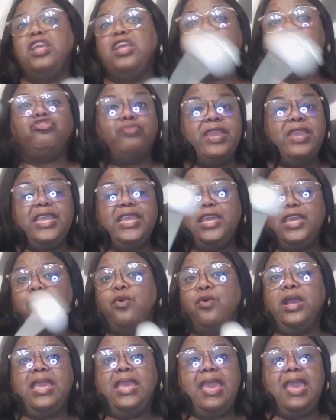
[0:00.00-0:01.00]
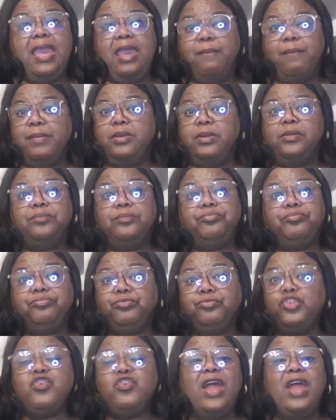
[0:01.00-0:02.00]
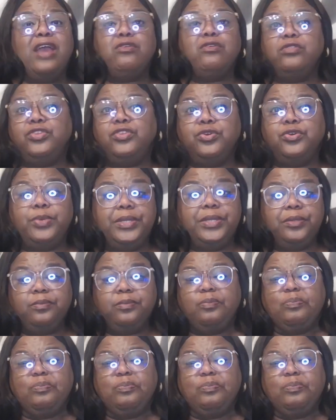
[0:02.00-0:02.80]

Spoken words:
Drinking on camera. You're not gonna do it.